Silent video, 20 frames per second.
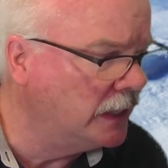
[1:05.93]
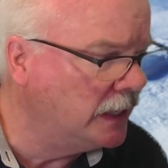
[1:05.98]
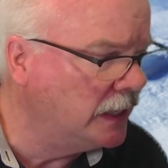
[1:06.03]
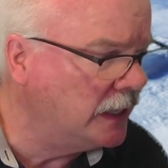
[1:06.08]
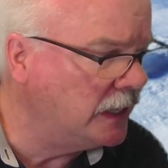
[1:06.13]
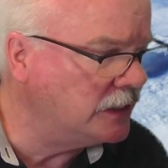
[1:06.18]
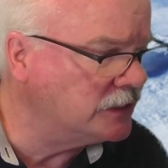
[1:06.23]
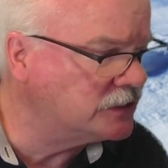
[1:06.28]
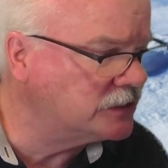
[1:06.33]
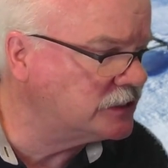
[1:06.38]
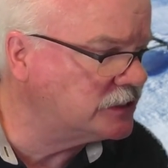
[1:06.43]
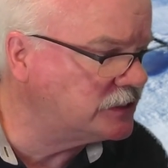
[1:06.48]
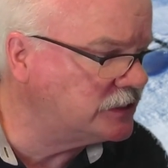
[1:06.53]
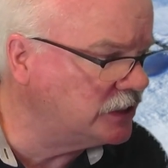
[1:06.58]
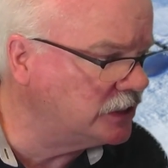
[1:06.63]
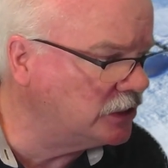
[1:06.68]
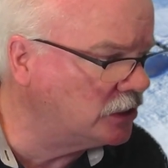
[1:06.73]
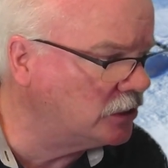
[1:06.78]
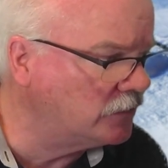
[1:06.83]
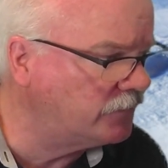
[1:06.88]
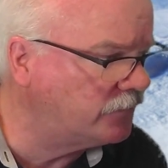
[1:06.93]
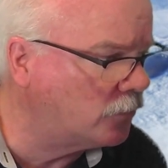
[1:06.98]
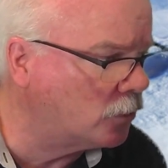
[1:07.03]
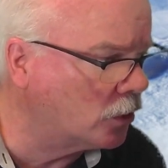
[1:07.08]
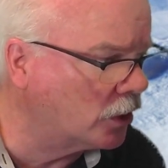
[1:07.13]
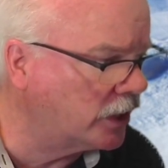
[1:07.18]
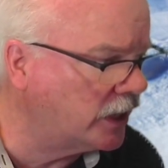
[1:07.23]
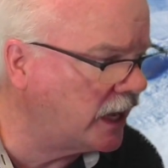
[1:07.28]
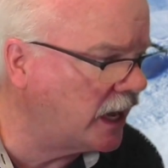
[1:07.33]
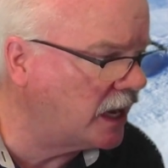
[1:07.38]
It's still
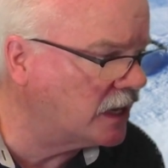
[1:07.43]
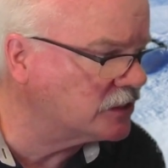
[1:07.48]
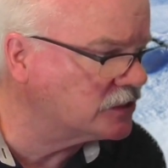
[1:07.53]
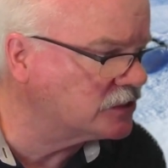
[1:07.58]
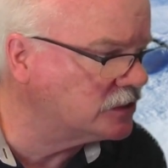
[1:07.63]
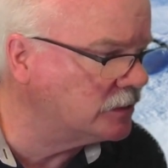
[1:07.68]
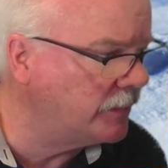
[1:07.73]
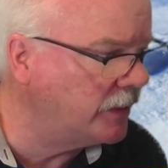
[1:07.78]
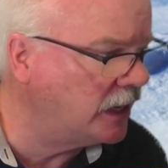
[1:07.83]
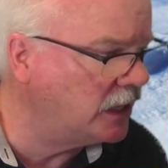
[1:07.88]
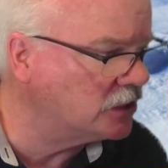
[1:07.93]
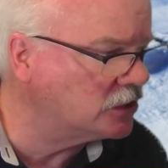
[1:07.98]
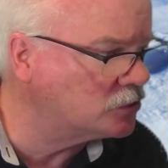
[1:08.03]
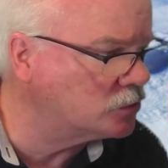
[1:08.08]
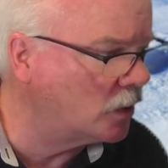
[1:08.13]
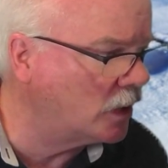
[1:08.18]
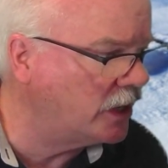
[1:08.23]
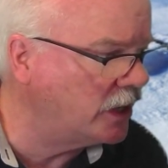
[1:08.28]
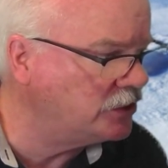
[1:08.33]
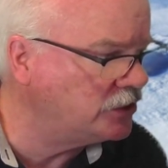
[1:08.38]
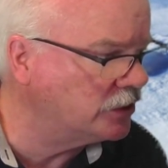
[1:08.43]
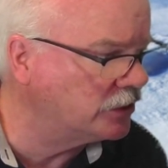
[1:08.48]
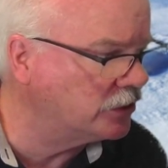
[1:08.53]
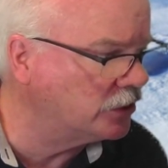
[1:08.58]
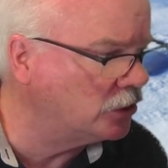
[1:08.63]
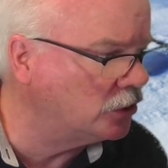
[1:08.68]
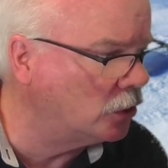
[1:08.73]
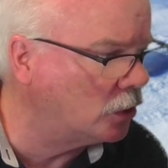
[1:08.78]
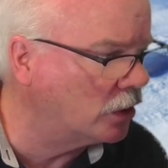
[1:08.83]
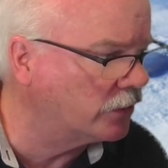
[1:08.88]
forecast to make its way to the
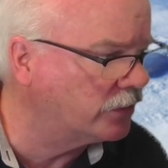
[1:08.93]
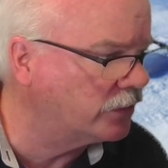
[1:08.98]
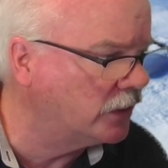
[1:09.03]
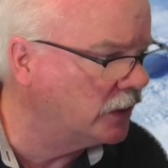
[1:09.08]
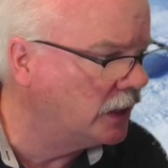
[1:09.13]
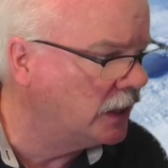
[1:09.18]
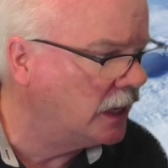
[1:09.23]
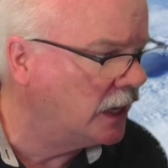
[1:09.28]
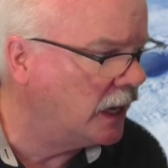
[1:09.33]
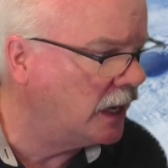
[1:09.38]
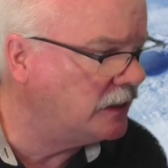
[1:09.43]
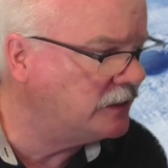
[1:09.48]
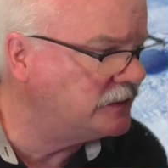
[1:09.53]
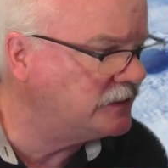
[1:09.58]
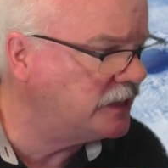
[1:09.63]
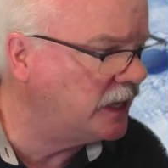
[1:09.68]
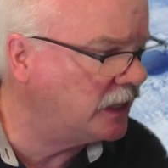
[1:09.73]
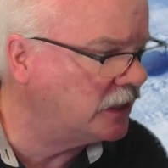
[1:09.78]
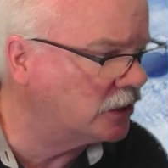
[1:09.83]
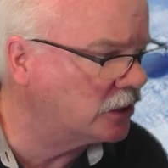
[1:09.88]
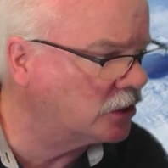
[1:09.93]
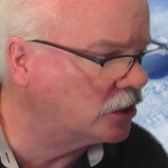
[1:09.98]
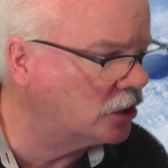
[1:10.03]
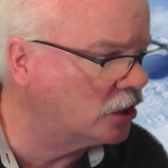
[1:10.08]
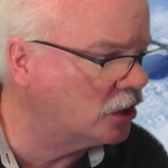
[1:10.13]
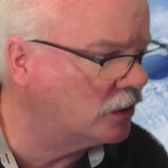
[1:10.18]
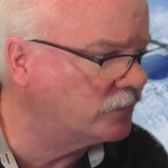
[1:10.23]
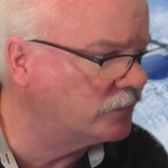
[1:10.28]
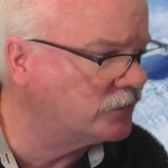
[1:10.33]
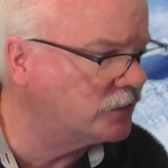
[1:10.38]
north and take a
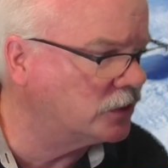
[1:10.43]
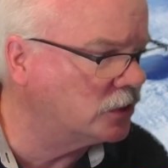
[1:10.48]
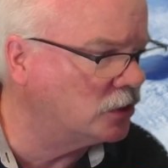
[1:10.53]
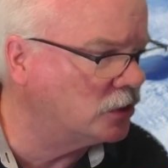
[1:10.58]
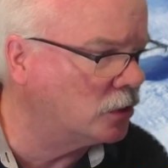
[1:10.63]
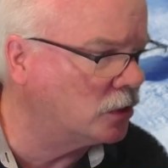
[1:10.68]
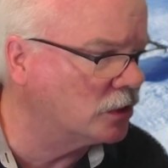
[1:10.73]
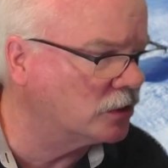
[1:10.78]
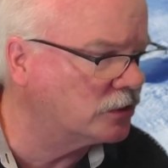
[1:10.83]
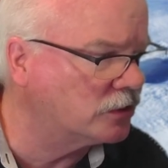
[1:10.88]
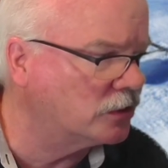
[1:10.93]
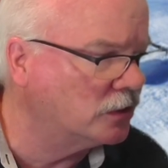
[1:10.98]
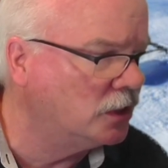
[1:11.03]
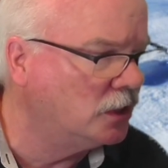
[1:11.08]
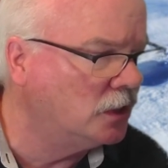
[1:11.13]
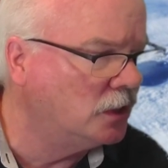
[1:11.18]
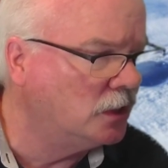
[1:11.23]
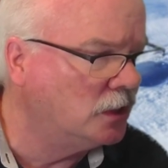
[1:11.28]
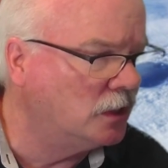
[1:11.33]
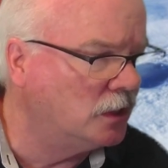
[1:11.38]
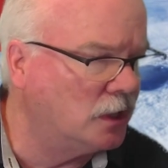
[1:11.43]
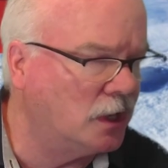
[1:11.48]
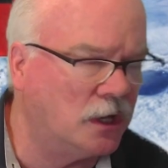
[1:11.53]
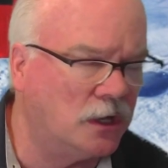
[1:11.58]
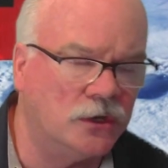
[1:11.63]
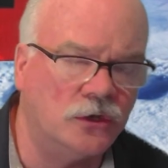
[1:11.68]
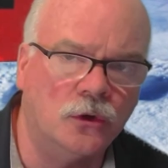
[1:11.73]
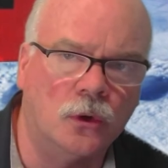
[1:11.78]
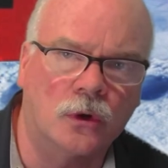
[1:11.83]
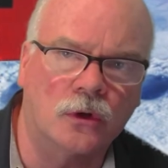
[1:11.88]
curve to the
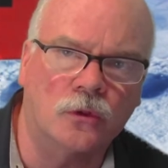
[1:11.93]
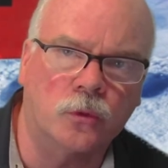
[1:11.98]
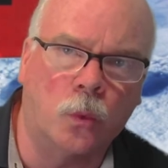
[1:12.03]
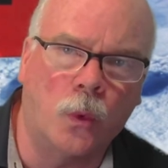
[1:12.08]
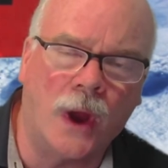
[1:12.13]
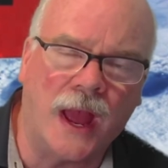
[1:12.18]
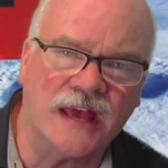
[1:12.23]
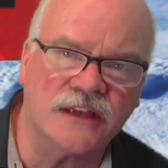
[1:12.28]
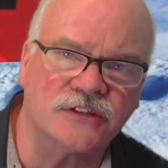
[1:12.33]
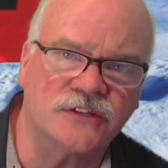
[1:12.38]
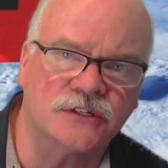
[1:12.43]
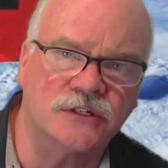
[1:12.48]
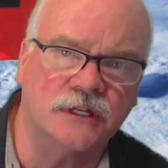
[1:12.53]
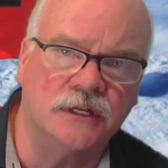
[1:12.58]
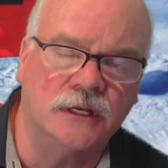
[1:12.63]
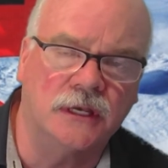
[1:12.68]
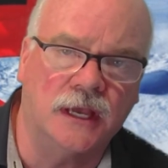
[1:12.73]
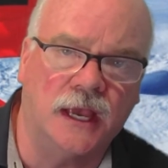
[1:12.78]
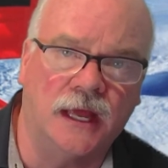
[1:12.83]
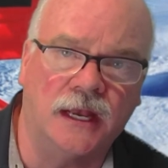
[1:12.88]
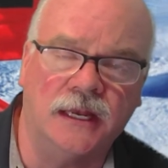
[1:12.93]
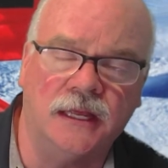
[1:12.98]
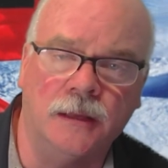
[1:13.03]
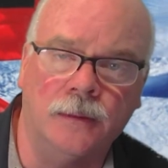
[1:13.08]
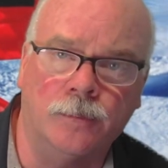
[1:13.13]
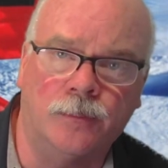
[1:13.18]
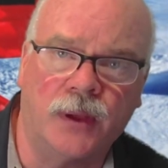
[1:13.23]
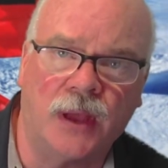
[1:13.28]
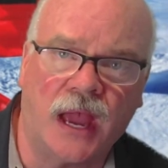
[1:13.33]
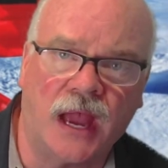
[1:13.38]
northwest and
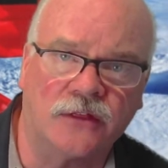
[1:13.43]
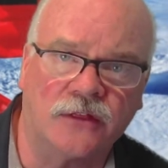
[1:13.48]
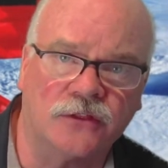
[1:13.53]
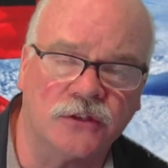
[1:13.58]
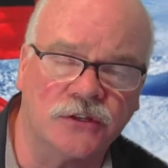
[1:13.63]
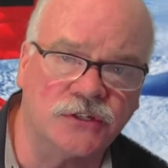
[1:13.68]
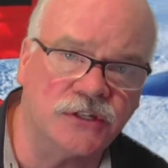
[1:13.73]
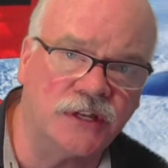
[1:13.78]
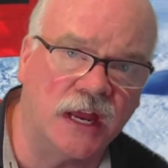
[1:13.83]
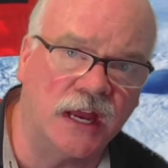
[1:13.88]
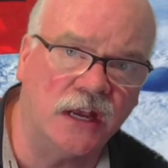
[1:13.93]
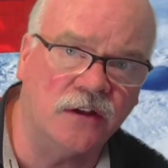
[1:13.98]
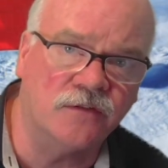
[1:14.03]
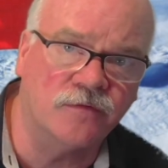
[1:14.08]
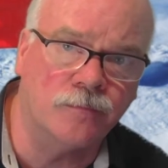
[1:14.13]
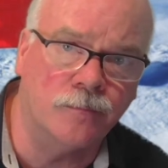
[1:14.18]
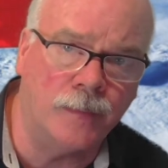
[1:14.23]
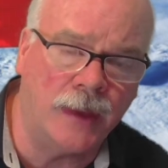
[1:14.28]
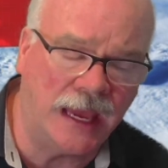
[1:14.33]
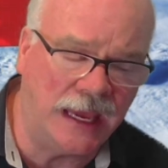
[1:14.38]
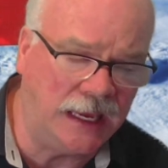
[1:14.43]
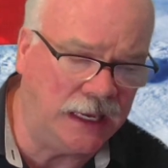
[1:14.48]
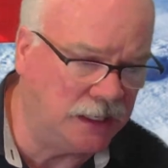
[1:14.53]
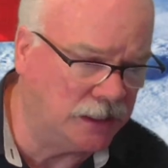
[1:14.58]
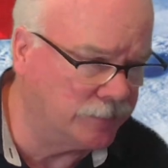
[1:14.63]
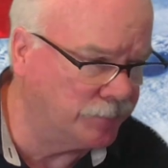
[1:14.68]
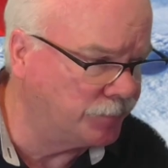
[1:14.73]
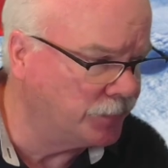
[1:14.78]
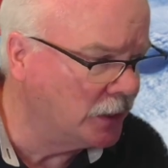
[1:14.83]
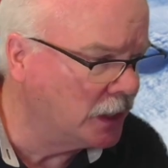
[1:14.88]
impact the state of
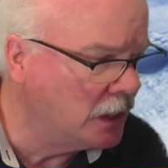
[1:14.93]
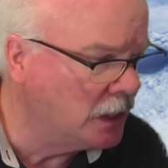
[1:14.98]
Maine.